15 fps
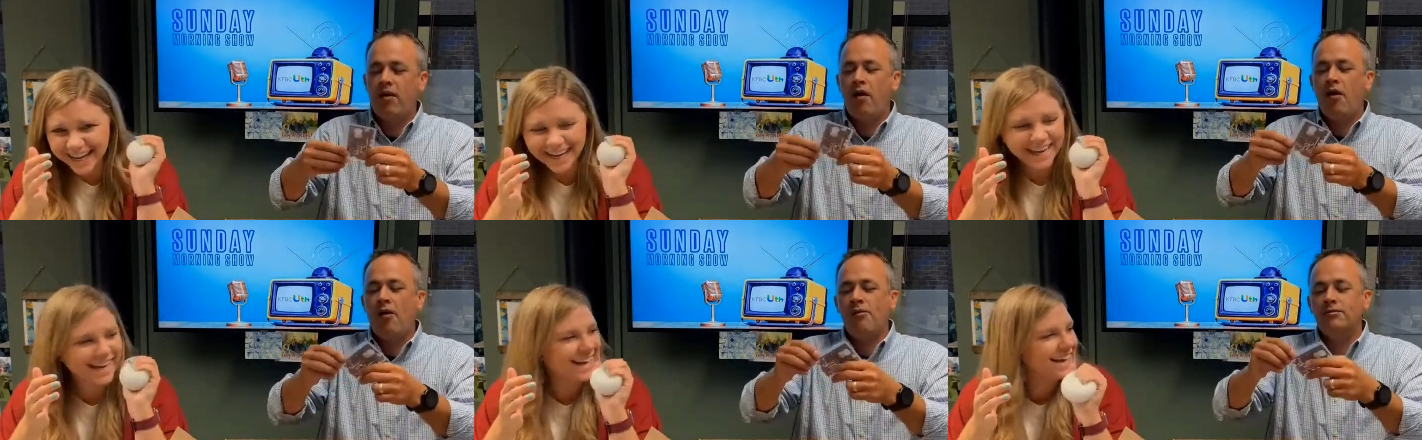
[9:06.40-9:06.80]

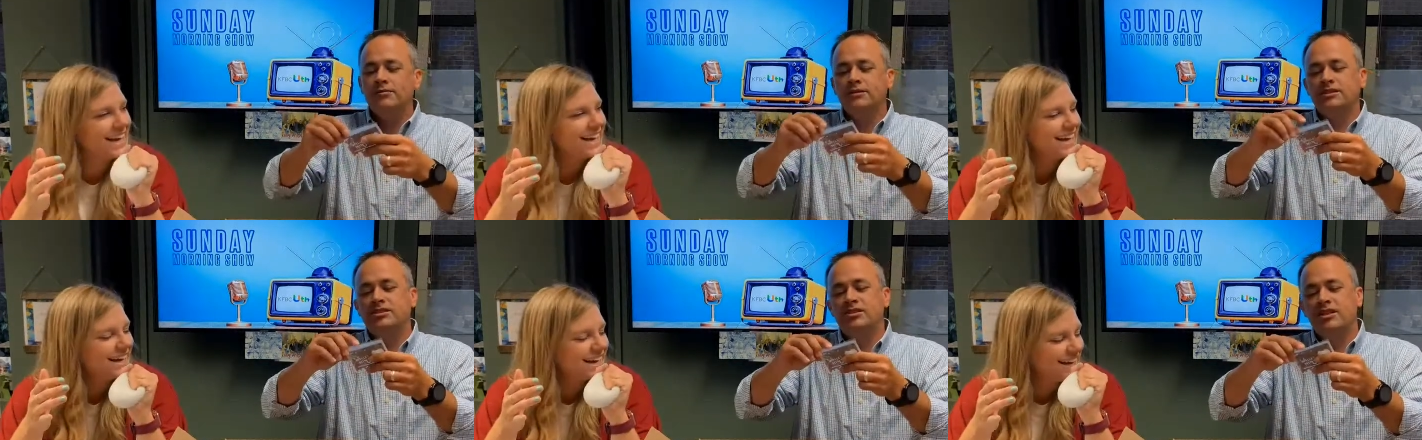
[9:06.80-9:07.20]
Speaker 1: oh,
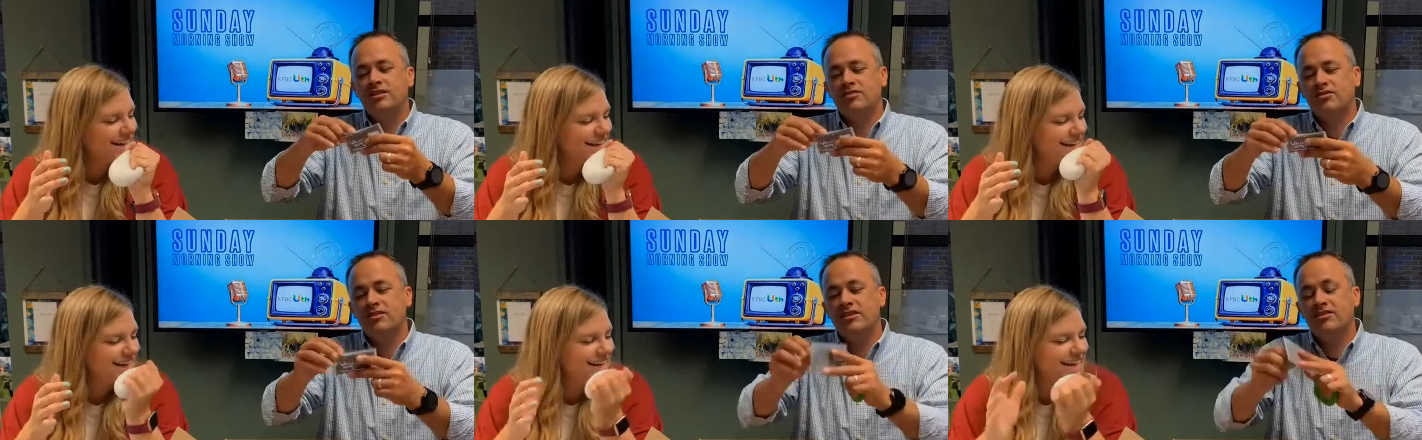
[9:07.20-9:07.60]
what is
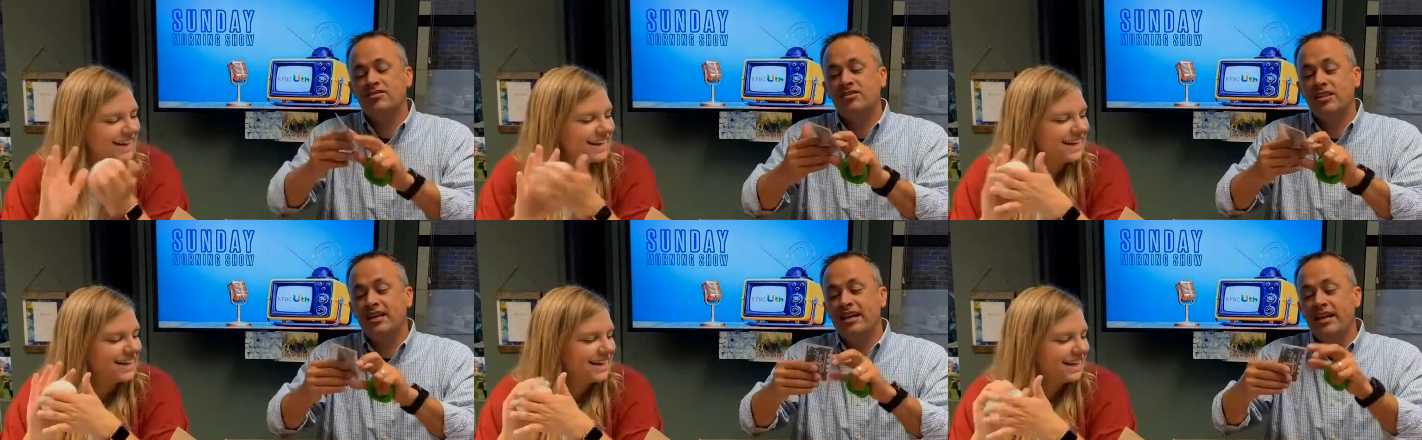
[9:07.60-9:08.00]
this?
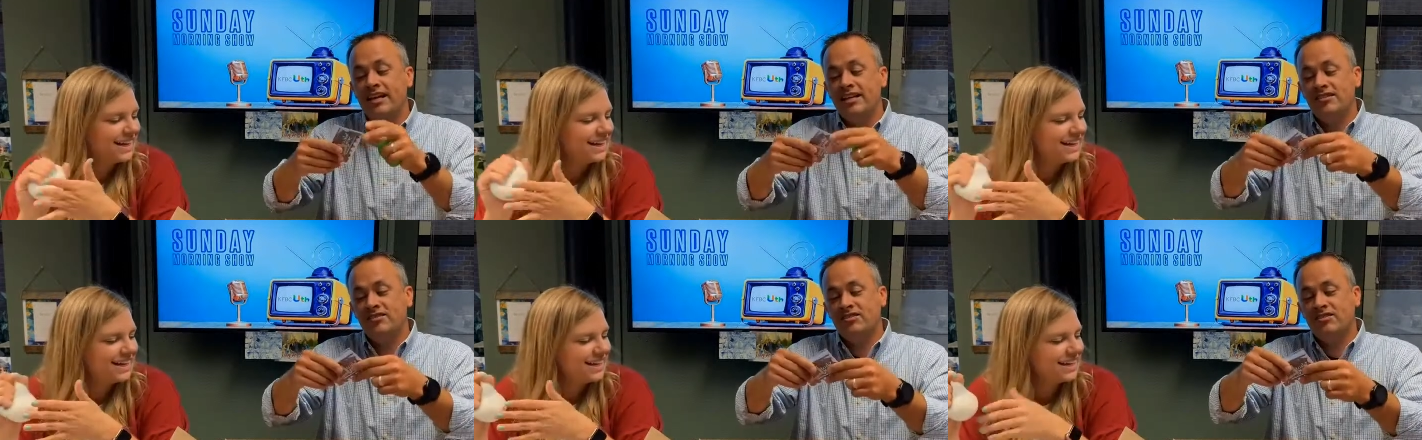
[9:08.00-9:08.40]
This
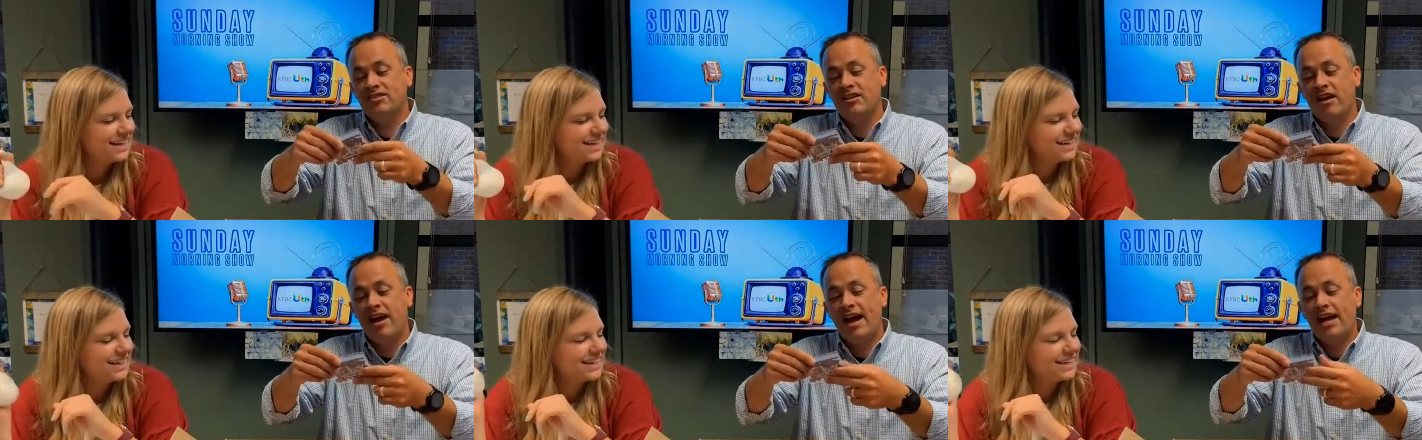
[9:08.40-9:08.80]

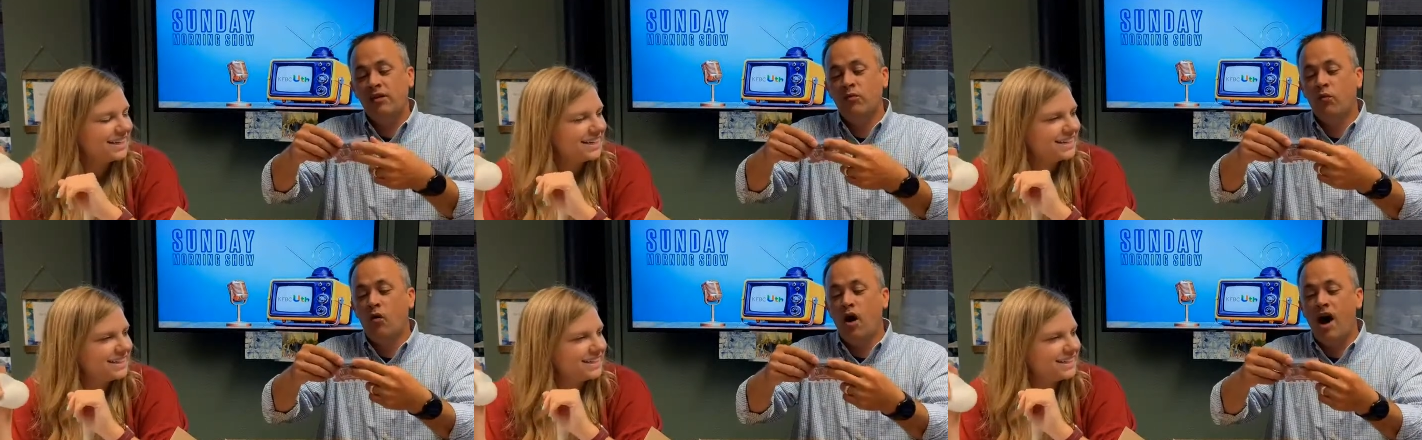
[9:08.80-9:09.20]
is a
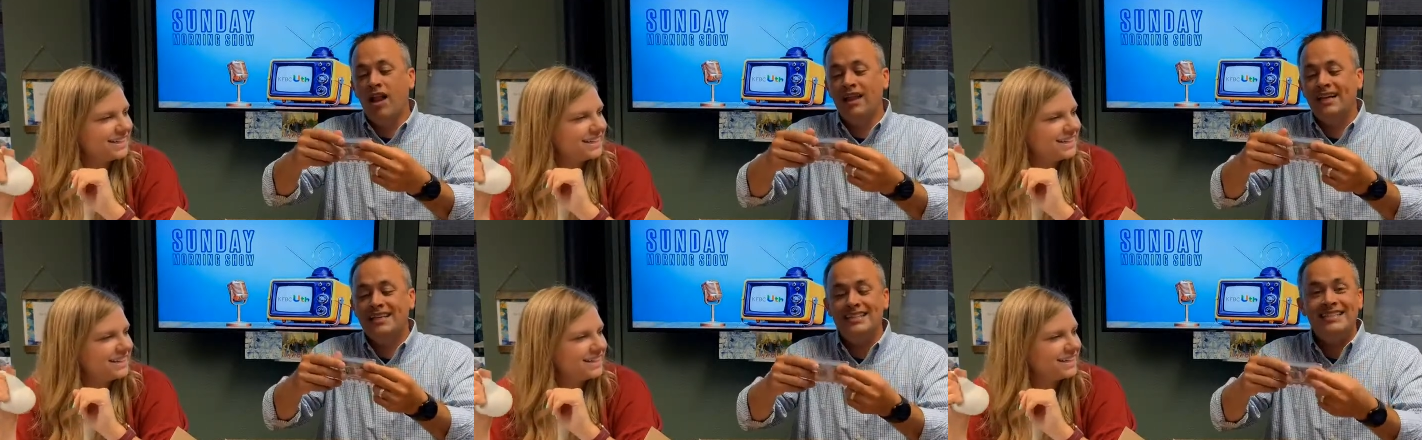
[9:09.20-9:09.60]

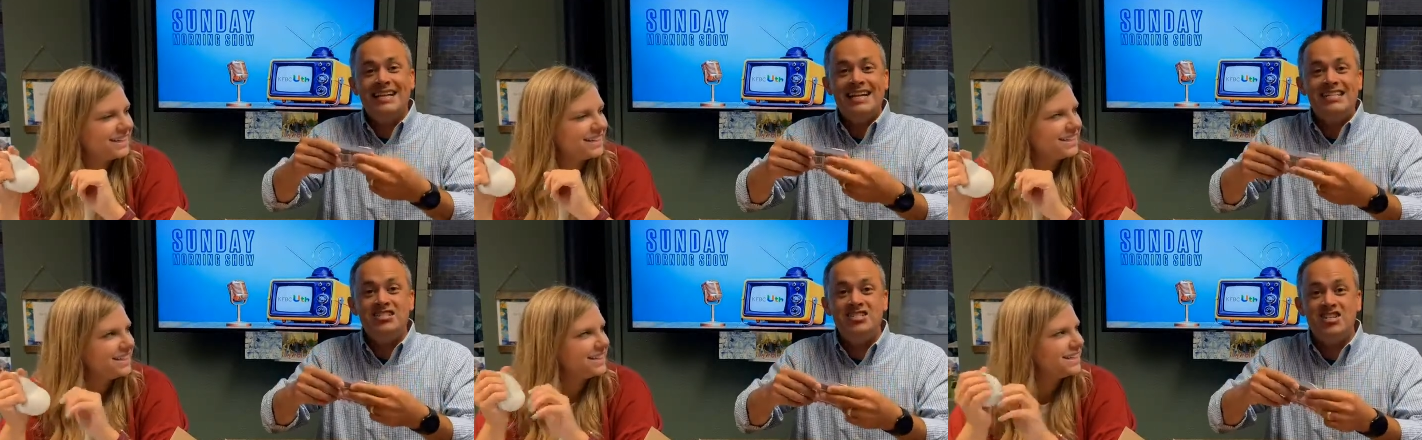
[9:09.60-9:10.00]
wallet
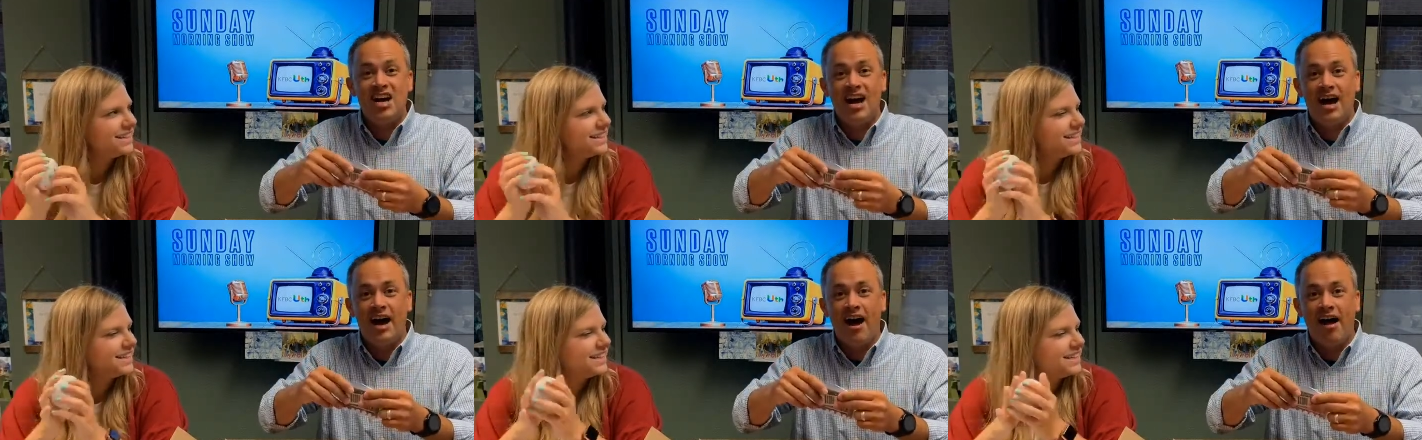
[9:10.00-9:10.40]

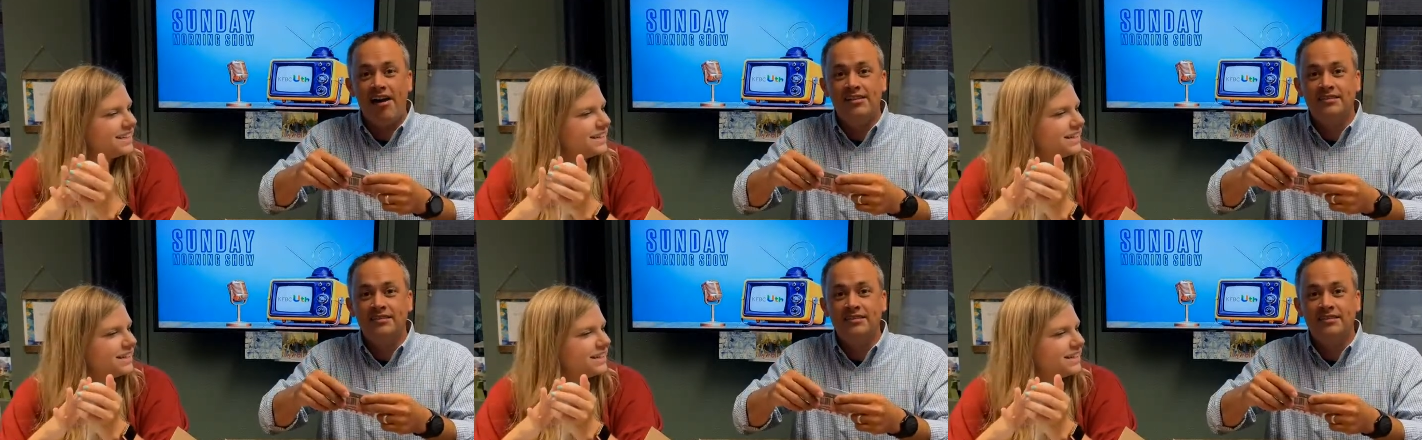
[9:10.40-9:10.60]
ninja.